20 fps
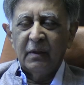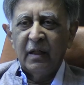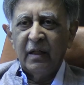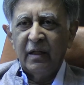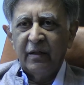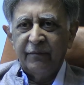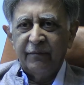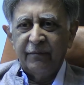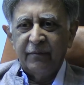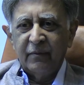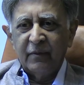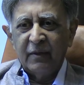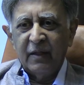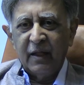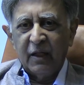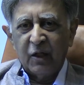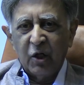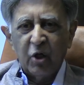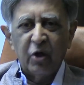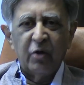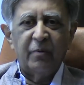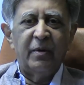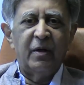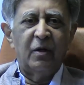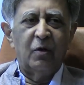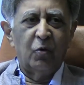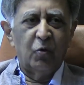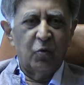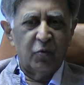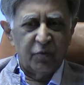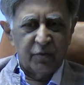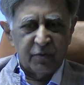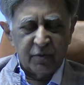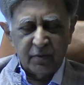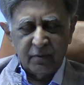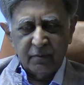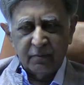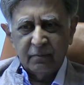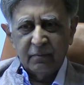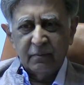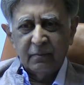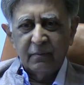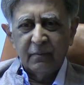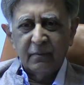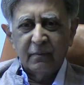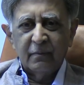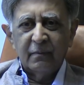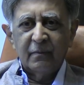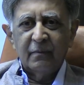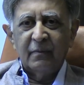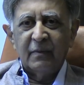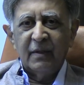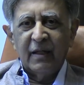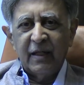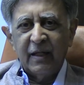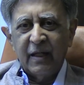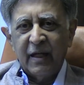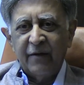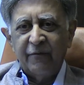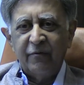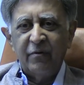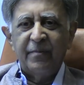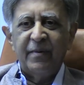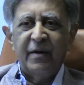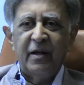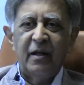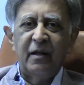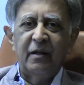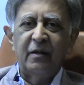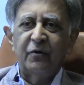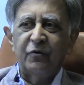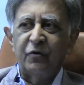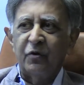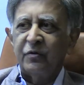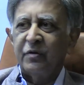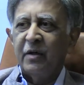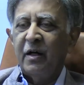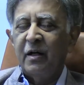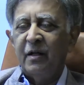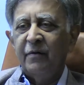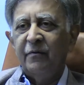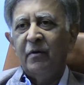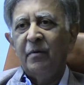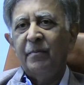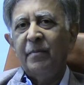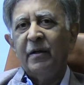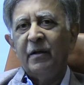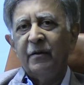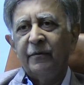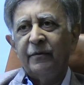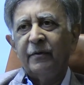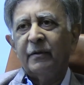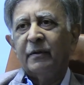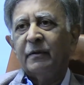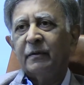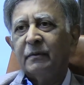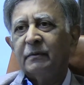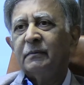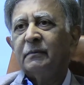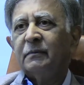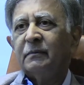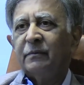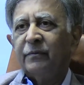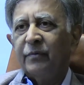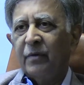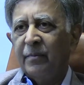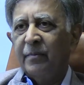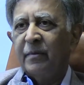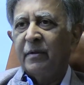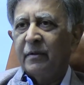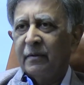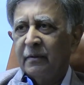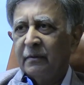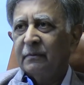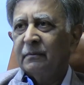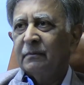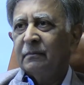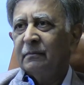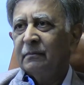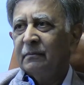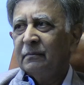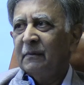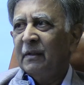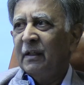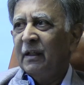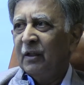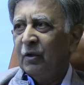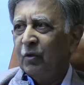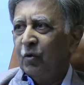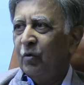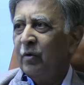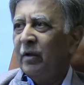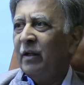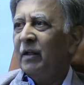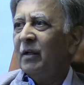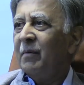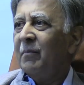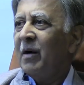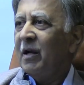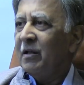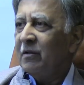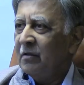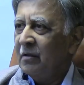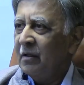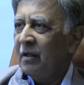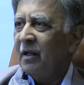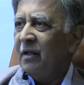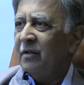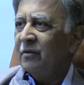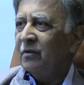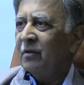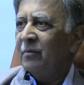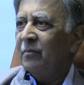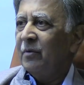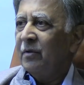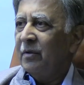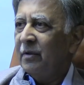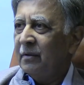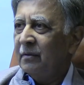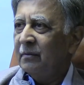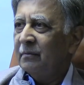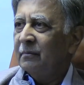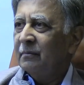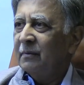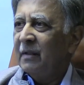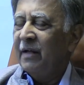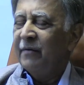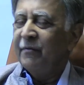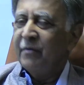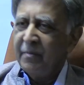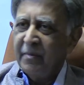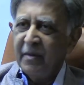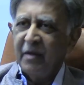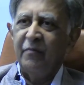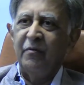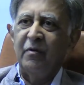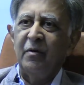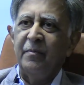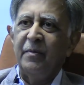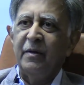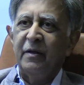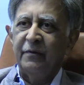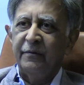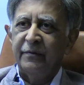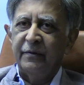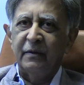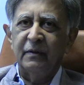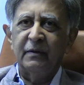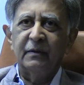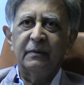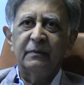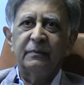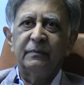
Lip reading: and the economy grows, then everybody in the society will benefit from it, including the marginalized community. Everybody will benefit.